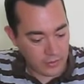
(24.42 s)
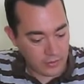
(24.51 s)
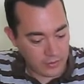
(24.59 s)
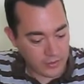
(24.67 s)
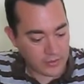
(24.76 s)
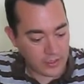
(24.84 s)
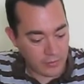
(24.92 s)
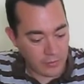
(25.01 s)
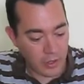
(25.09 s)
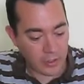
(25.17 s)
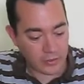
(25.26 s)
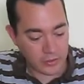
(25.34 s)
This ale
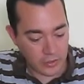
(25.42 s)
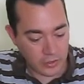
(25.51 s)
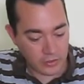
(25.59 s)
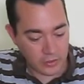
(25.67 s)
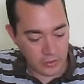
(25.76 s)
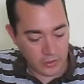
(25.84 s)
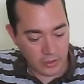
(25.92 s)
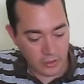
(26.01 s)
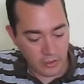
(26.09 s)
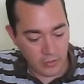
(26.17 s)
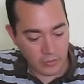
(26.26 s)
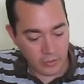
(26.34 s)
marks our journey to
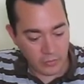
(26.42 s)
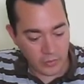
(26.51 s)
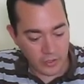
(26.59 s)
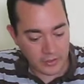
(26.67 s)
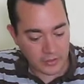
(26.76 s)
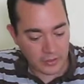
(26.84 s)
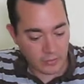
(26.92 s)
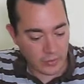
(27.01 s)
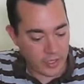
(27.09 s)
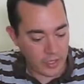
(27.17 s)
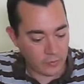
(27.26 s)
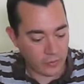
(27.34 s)
the only place in the
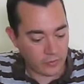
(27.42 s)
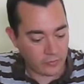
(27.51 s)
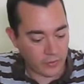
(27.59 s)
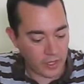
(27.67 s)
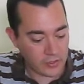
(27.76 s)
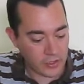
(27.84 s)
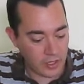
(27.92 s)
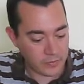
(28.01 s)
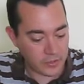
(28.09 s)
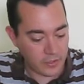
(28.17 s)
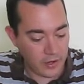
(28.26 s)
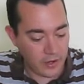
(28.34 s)
planet where fresh
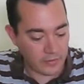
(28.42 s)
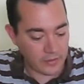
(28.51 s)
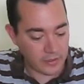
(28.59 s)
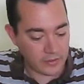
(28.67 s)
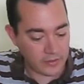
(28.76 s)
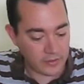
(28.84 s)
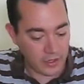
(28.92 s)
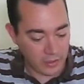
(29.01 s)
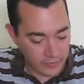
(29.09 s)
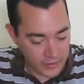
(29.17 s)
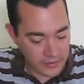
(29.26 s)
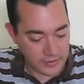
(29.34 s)
hops are
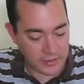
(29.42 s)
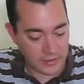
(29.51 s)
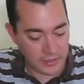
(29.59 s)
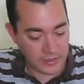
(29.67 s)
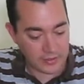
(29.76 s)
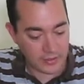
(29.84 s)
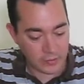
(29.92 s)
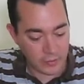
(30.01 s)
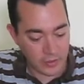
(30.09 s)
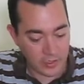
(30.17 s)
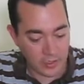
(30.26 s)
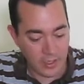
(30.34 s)
harvested in
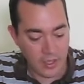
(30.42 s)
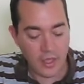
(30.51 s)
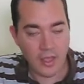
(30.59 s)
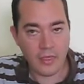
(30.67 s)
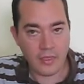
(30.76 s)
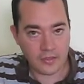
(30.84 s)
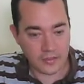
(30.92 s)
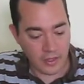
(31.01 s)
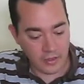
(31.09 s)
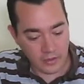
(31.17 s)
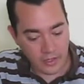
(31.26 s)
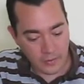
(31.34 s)
spring, the
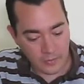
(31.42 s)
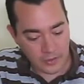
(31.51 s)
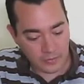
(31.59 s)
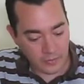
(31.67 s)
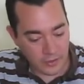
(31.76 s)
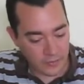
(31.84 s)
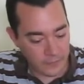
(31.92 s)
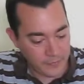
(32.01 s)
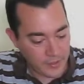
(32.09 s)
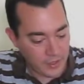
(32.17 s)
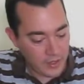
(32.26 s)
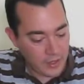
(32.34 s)
Southern Hemisphere.
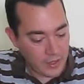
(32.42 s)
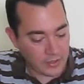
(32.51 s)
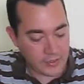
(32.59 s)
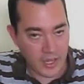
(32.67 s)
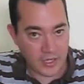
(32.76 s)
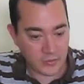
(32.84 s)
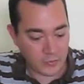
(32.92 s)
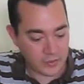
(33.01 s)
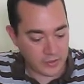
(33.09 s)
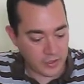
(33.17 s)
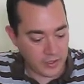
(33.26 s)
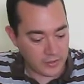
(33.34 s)
Our task was
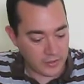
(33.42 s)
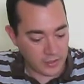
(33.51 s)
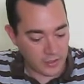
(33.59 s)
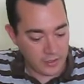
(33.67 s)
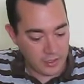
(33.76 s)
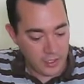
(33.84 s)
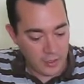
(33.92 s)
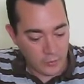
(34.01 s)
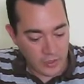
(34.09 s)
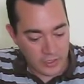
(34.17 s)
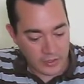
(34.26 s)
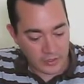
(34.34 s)
daunting.
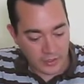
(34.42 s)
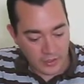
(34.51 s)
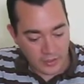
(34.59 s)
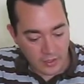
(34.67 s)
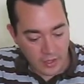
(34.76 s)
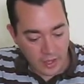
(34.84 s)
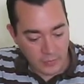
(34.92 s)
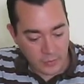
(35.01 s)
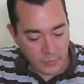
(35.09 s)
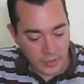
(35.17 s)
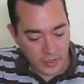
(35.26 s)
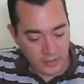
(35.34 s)
We needed to get the hops
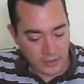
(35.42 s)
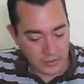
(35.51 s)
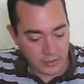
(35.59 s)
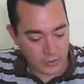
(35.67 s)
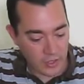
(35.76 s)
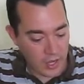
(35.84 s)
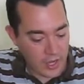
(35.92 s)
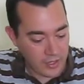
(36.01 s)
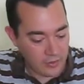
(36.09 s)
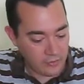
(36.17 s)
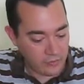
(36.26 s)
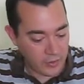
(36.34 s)
picked,
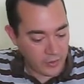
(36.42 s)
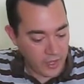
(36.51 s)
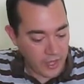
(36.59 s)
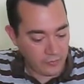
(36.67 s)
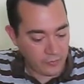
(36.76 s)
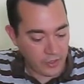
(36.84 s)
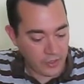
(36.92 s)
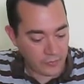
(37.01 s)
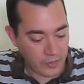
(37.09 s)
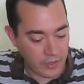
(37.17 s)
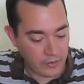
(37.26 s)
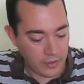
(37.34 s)
dried, flown halfway
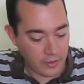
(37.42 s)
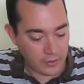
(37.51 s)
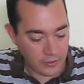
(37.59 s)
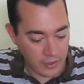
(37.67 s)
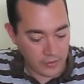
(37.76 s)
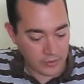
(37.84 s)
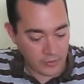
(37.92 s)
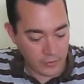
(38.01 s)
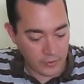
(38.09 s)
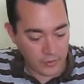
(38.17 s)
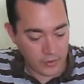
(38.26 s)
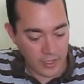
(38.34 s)
around across the
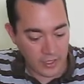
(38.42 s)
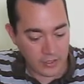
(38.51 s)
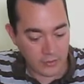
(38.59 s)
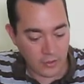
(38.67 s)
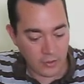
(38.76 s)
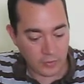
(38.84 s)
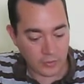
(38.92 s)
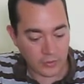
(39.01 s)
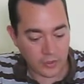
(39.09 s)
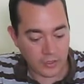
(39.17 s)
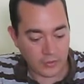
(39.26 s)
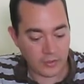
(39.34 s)
world and into our brew
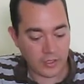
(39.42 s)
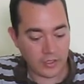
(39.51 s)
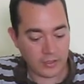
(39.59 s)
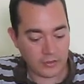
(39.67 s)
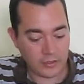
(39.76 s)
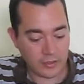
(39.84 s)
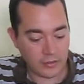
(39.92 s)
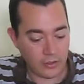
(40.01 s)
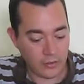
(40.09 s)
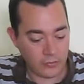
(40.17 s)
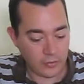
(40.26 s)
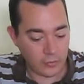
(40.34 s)
kettle in a little
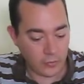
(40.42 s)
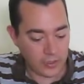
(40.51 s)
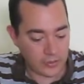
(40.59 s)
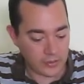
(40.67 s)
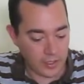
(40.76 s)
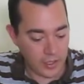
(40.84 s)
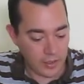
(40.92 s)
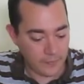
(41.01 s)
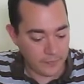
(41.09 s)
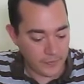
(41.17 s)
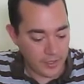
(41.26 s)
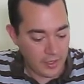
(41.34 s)
over a week's time.
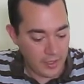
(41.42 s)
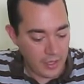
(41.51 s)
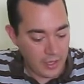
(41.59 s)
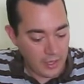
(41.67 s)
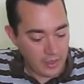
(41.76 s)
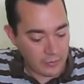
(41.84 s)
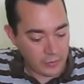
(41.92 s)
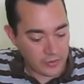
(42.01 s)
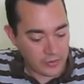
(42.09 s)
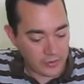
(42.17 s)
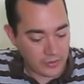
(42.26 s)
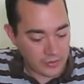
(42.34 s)
The
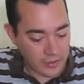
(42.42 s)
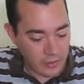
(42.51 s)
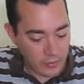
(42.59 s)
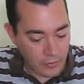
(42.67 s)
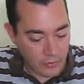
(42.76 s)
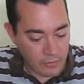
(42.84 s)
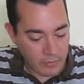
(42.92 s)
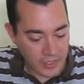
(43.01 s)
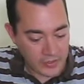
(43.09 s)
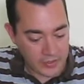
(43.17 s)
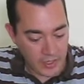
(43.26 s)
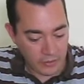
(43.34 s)
result is a north by
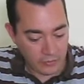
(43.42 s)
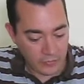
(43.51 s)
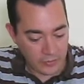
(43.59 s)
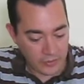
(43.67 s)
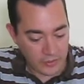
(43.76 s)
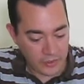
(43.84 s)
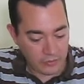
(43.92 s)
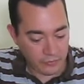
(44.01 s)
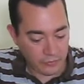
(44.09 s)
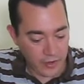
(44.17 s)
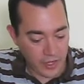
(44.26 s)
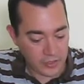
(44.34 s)
south fusion of
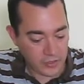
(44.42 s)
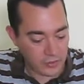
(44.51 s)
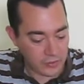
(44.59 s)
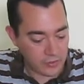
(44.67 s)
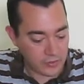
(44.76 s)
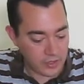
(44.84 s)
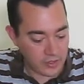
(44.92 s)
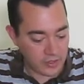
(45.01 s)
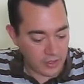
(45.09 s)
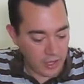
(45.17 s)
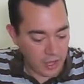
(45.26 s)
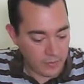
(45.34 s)
fresh New Zealand
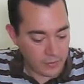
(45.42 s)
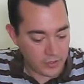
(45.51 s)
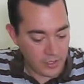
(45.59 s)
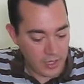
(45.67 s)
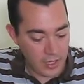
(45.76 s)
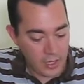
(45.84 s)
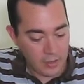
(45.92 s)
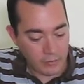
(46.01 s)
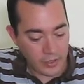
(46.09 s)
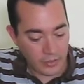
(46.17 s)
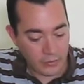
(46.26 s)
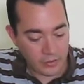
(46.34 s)
hops
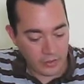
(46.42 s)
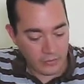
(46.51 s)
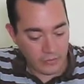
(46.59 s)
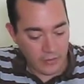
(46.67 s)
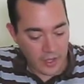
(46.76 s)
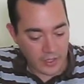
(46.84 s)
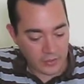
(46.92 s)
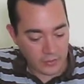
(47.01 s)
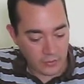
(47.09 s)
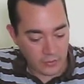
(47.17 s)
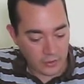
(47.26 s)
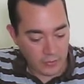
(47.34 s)
blended with the finest
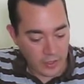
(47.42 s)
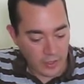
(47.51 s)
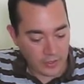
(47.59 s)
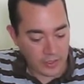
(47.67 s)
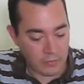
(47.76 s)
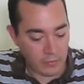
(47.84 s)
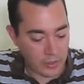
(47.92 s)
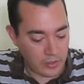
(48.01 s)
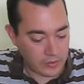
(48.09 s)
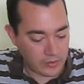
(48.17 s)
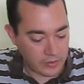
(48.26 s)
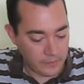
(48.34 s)
North American
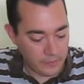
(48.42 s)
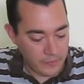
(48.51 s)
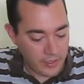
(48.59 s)
malts.